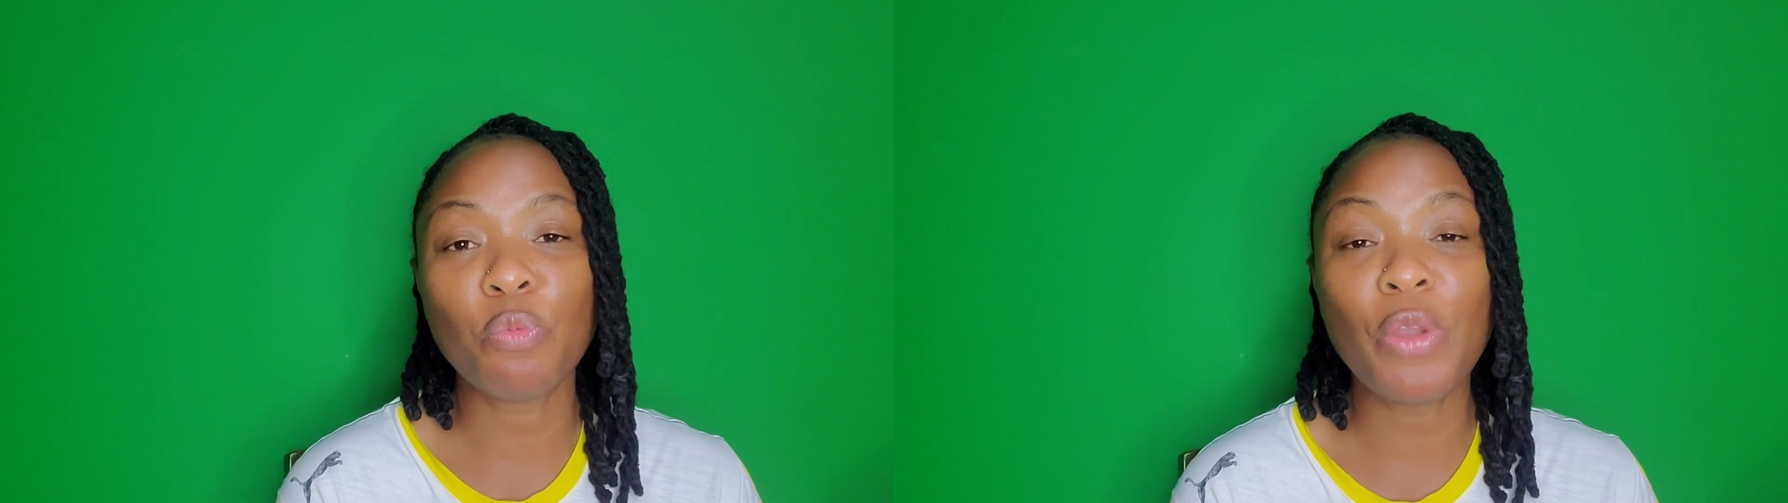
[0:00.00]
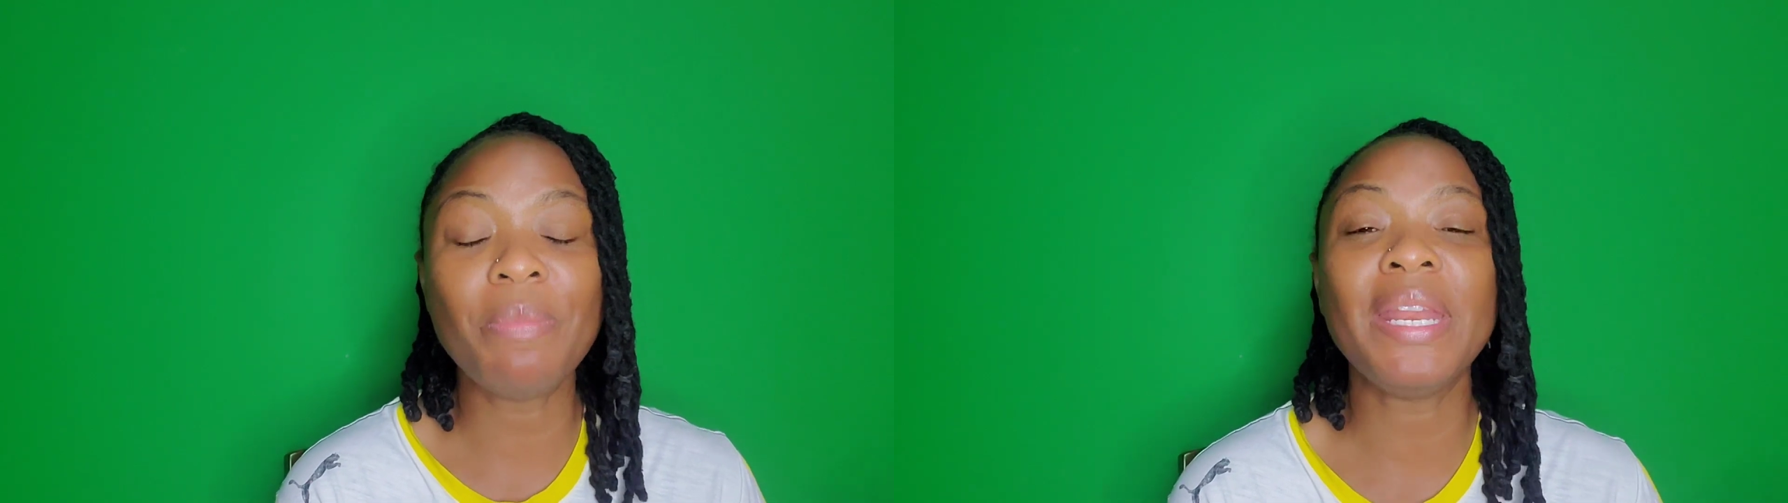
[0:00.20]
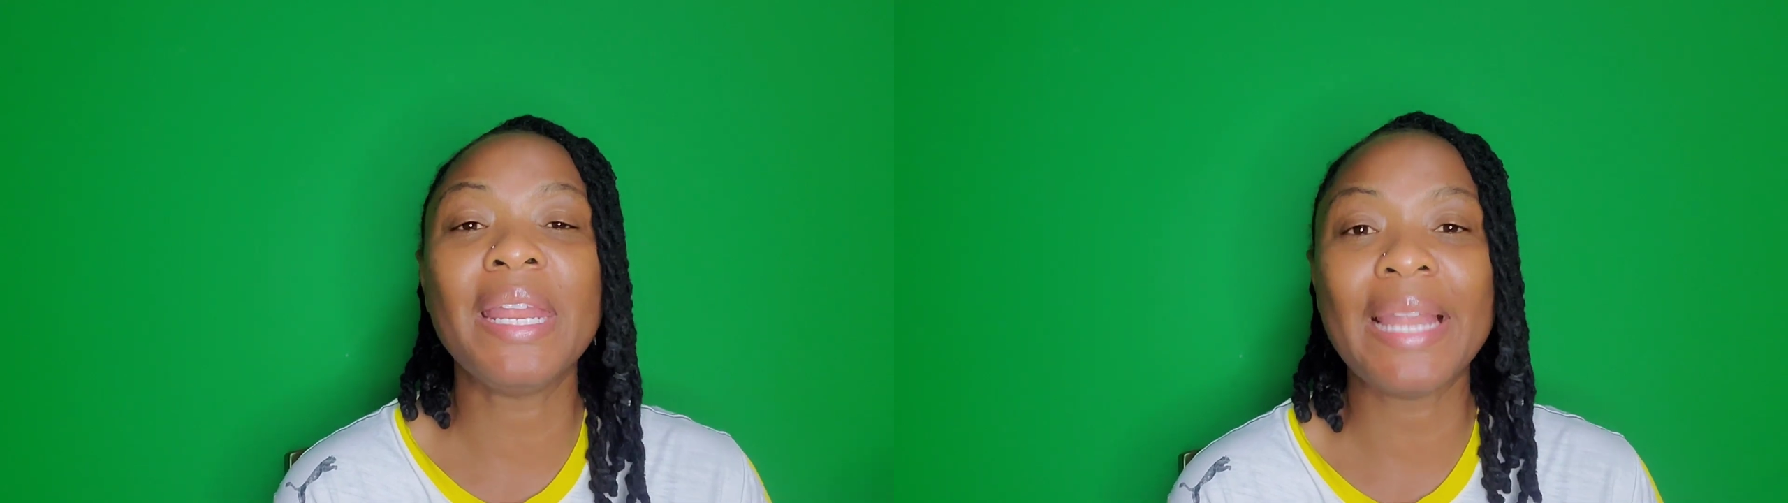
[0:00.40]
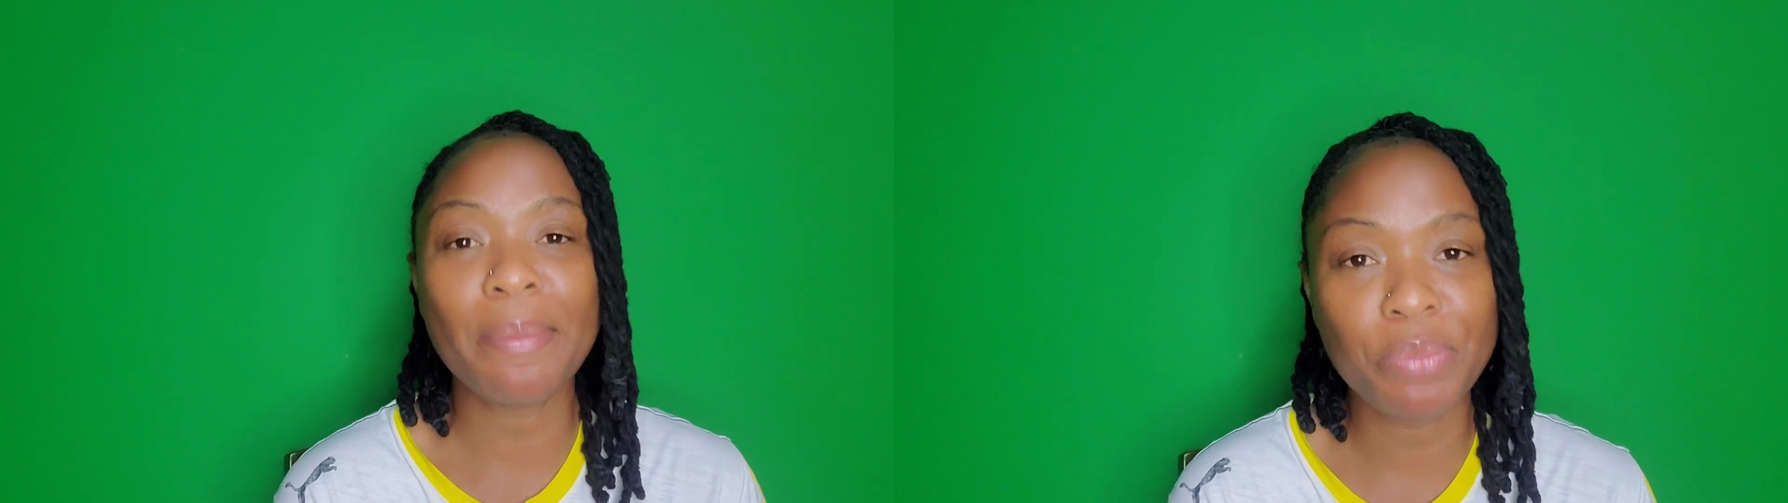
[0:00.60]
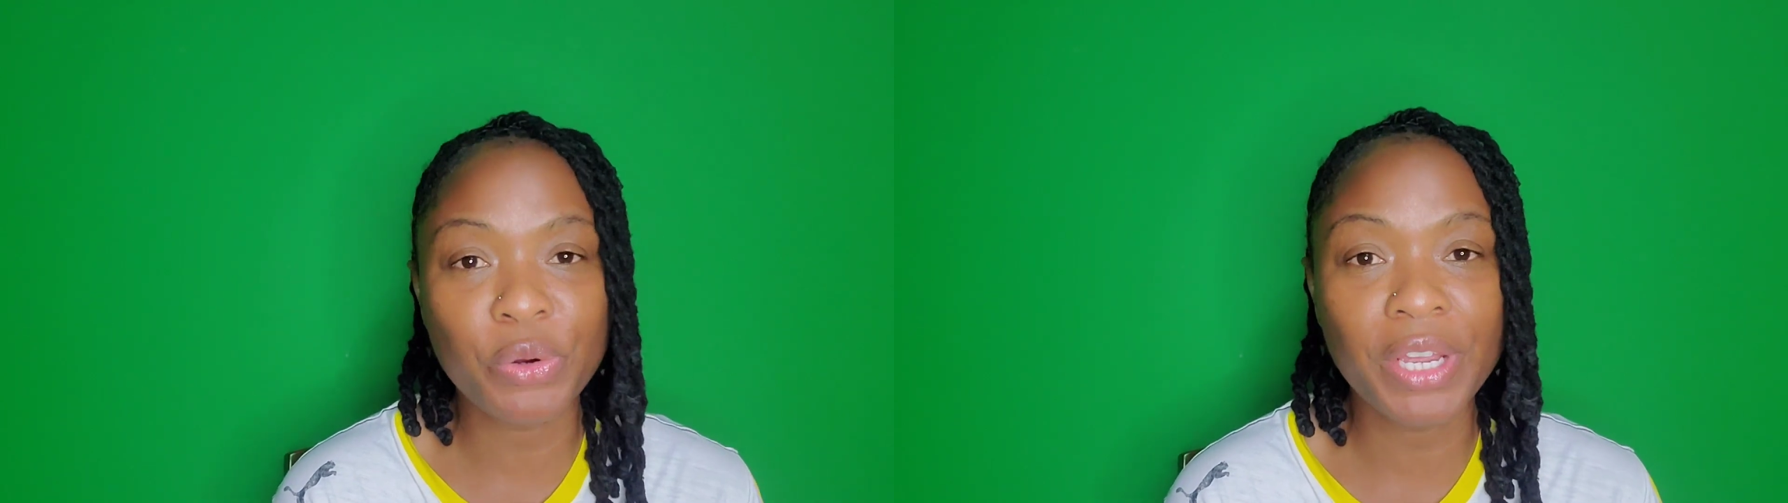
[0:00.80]
women in
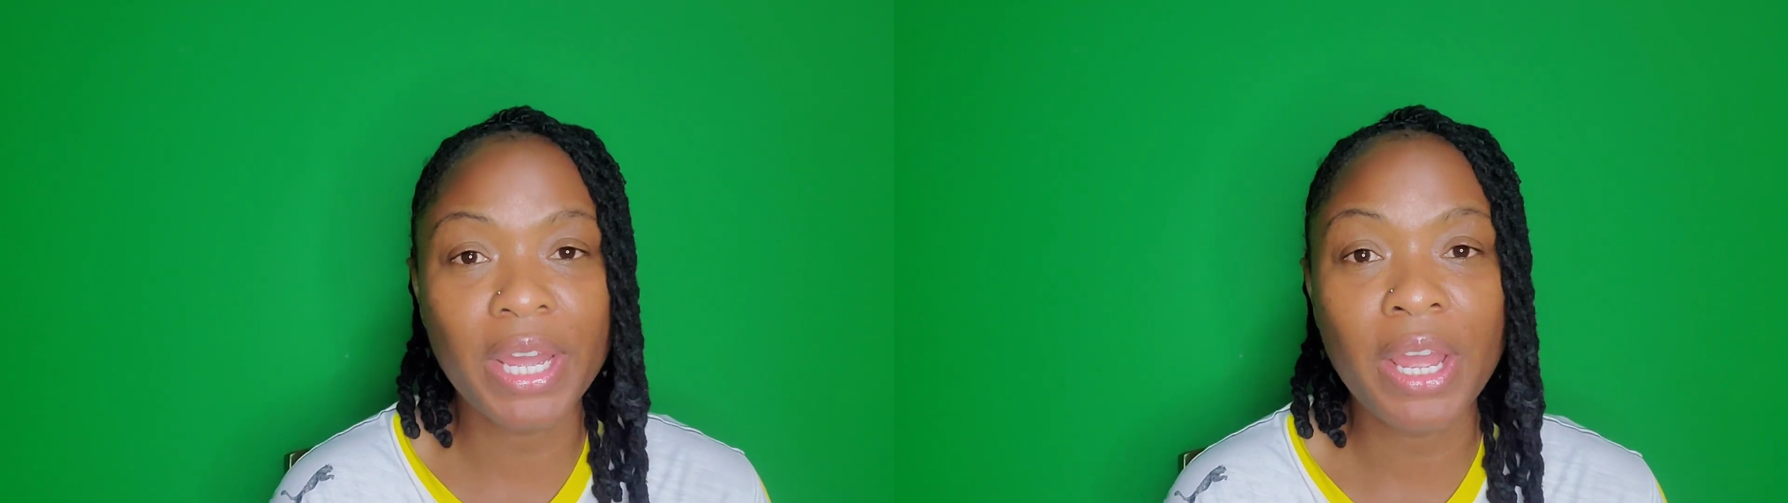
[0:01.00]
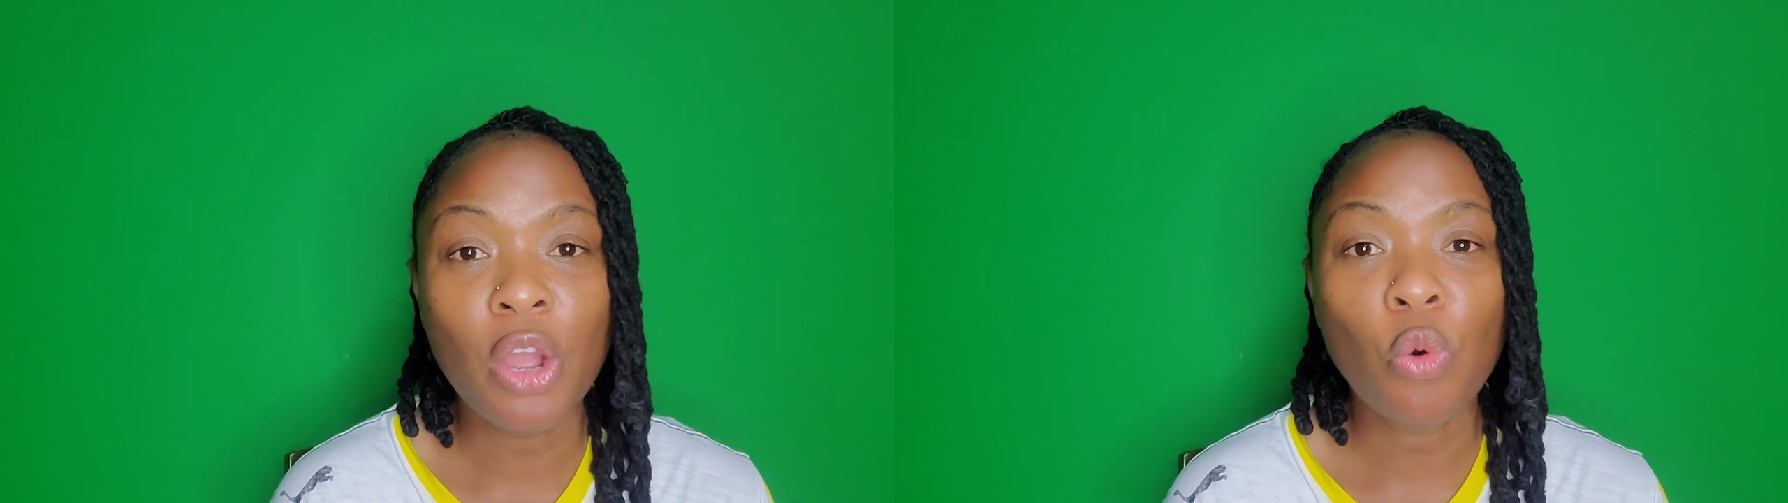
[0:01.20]
Liberia